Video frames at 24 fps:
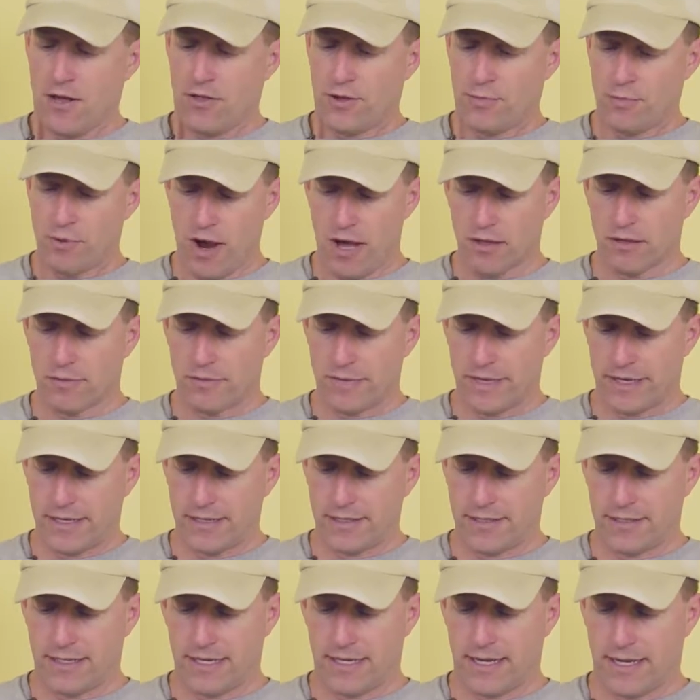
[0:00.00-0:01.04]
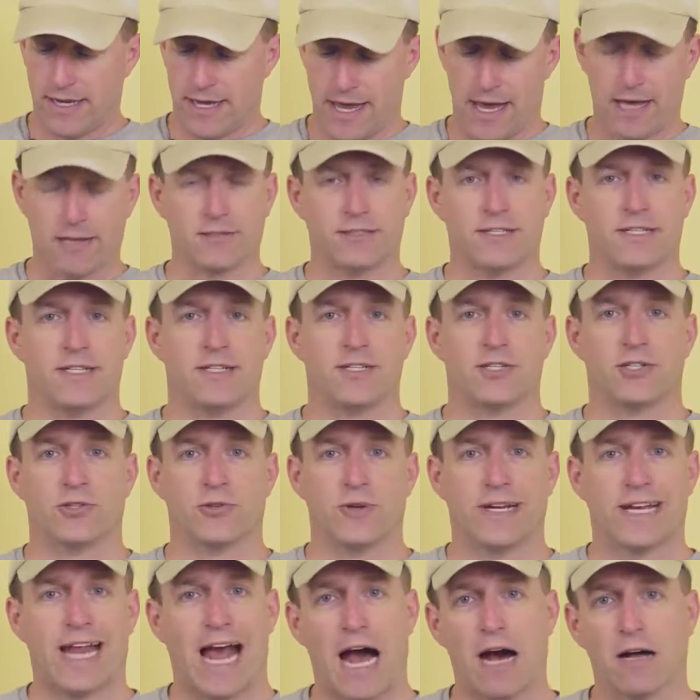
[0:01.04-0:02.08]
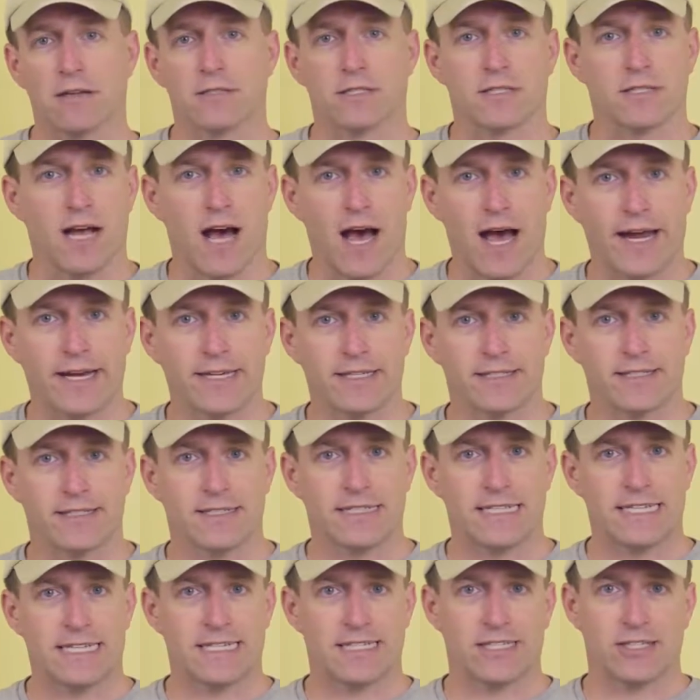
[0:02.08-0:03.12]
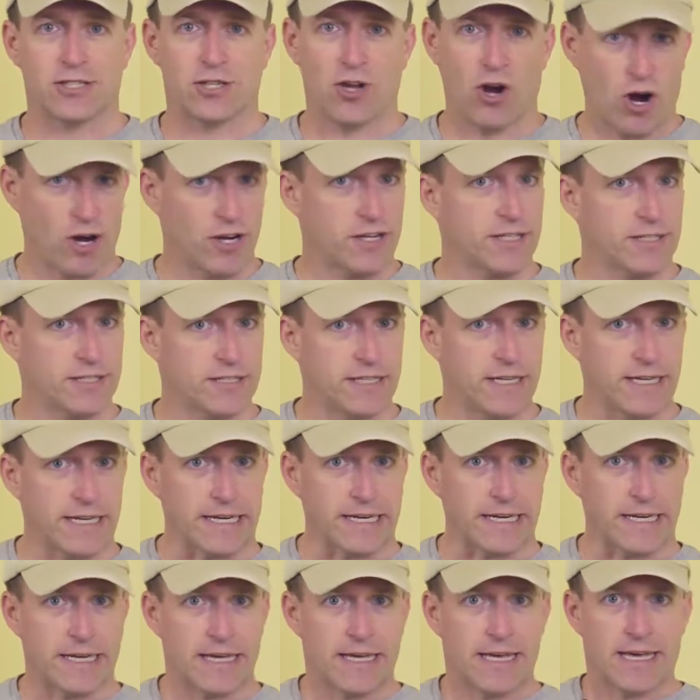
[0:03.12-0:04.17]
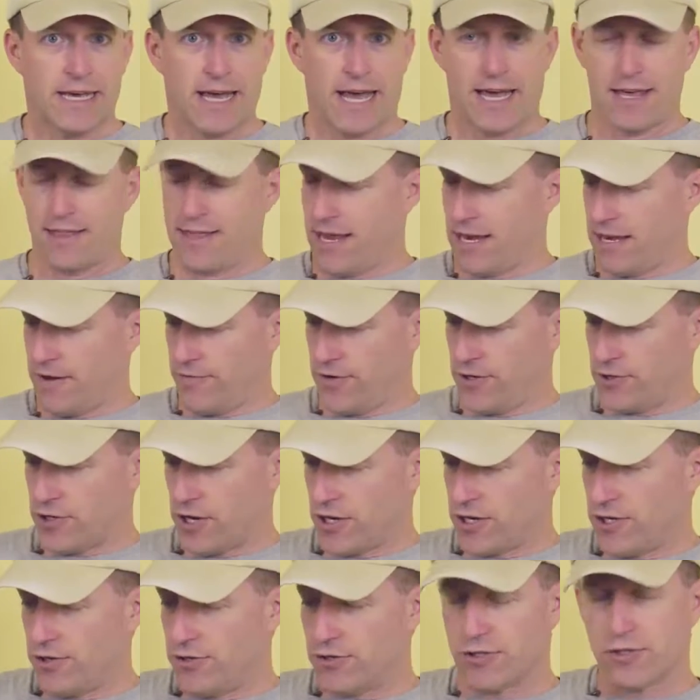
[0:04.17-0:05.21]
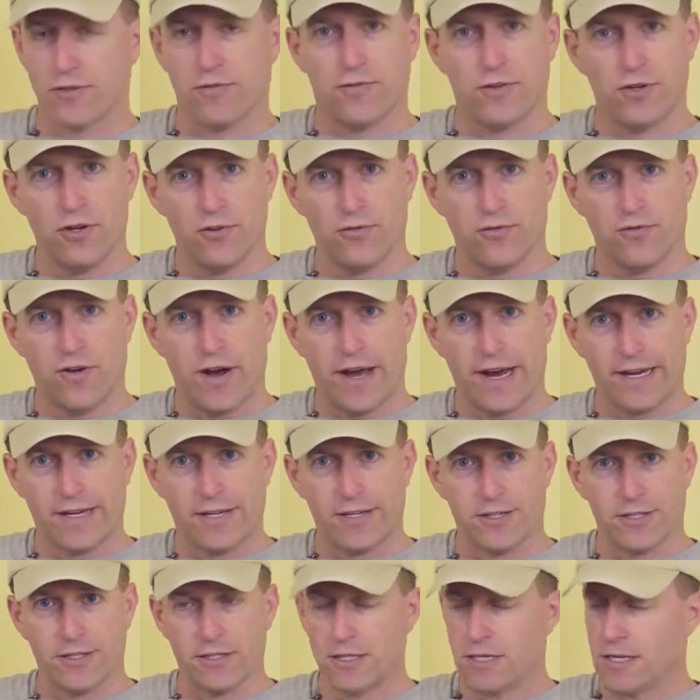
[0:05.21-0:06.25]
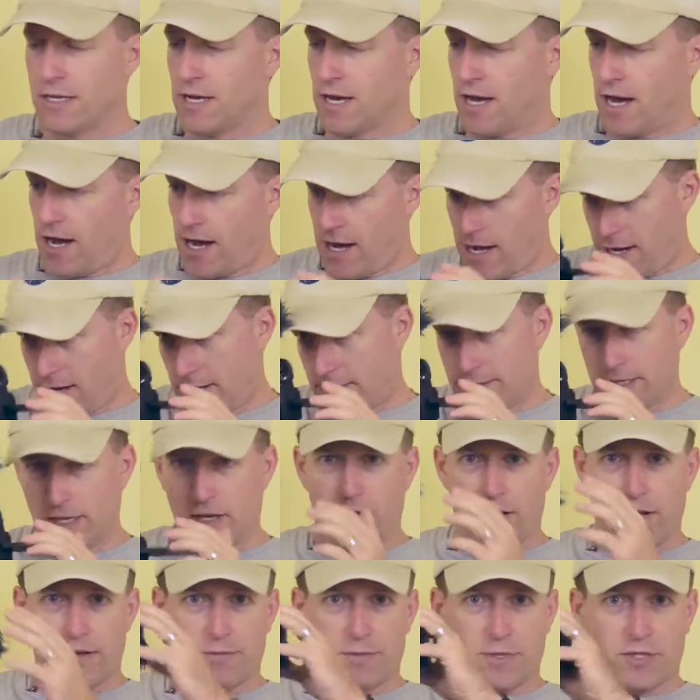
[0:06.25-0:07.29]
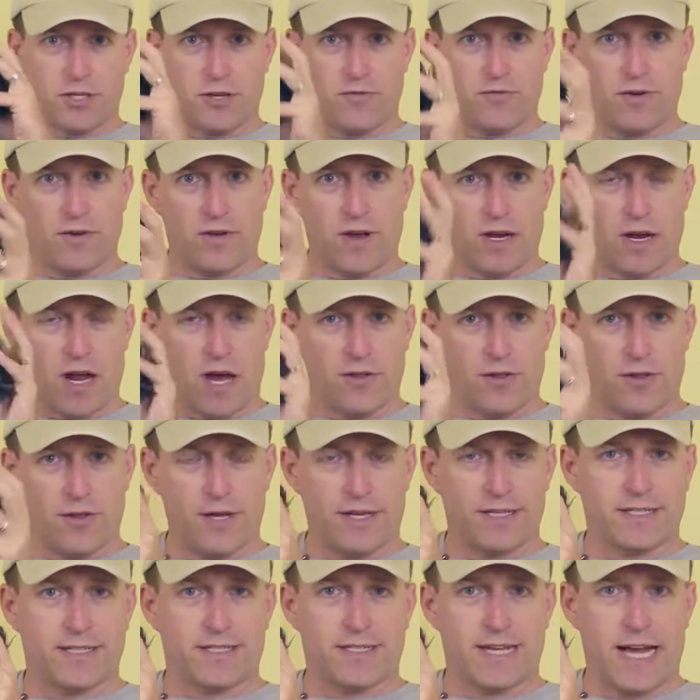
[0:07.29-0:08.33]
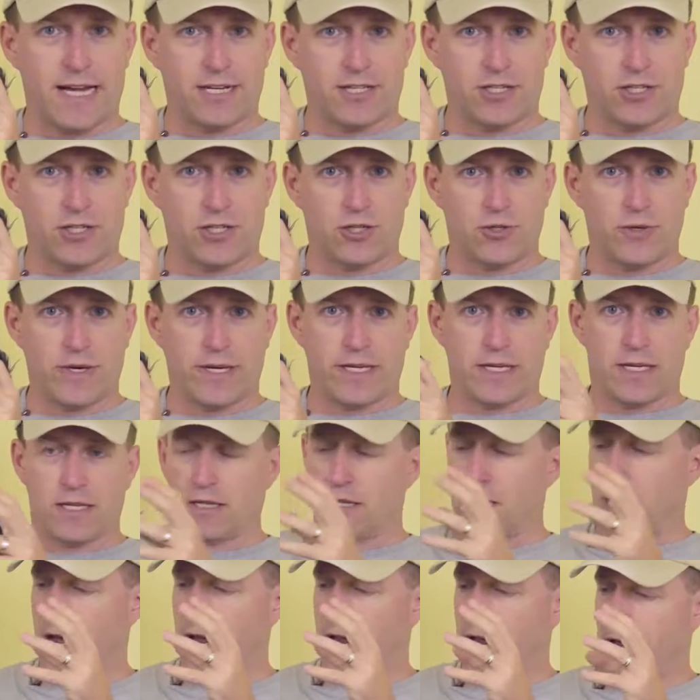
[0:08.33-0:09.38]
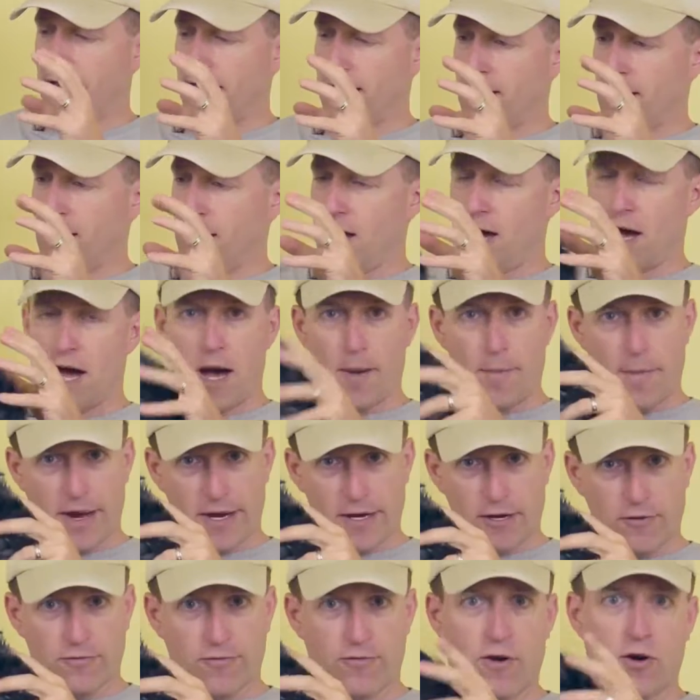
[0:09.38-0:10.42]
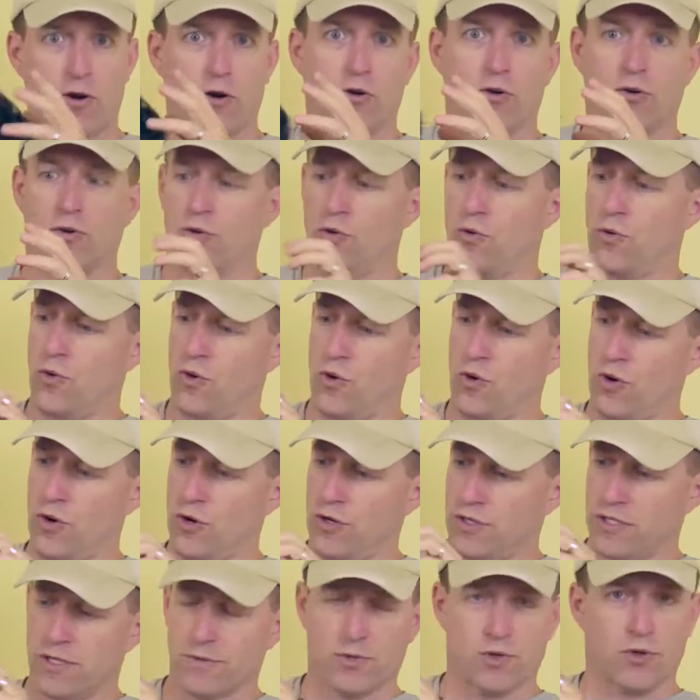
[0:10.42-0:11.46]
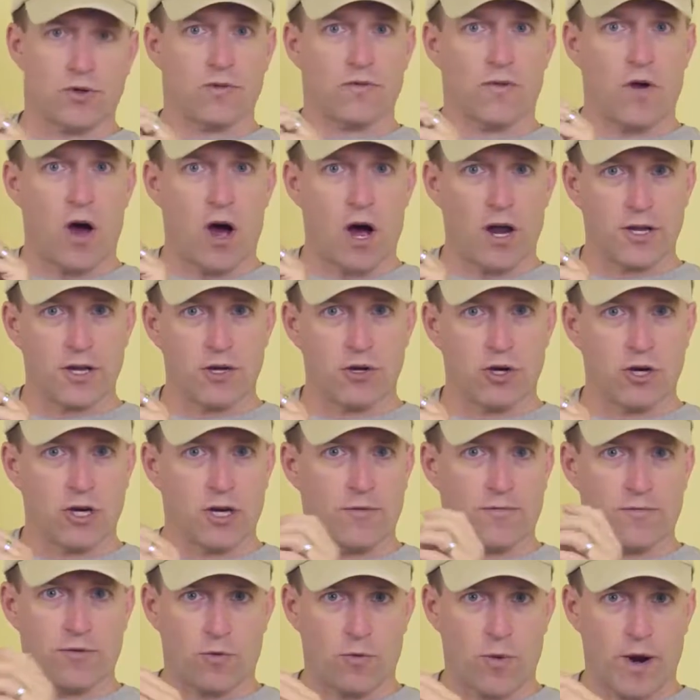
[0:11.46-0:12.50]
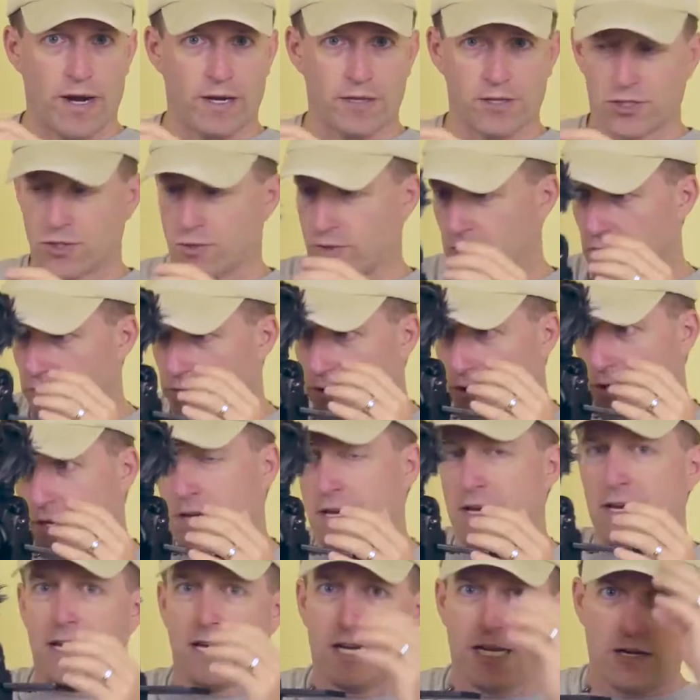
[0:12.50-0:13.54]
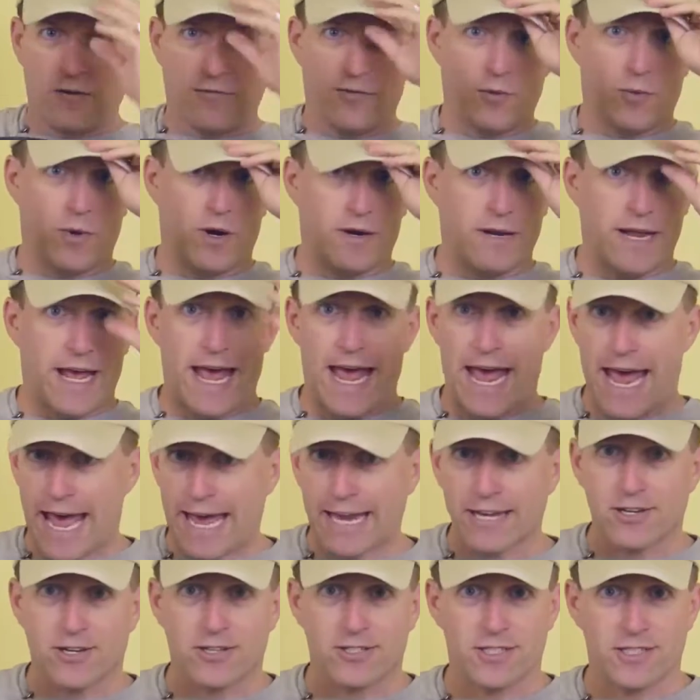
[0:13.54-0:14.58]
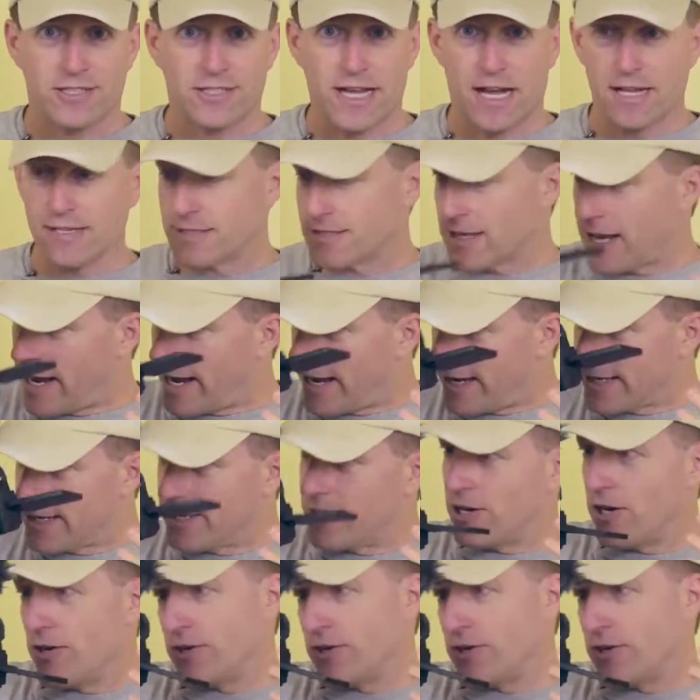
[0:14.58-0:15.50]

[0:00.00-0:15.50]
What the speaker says: The problem is LCD screen outside is hard to see. And then if you're trying to use the viewfinder, you know, especially if you've got other things attached to it, like a microphone or some sort of audio hookup for wireless or whatever, you know, if you're wearing a hat because it's outside, you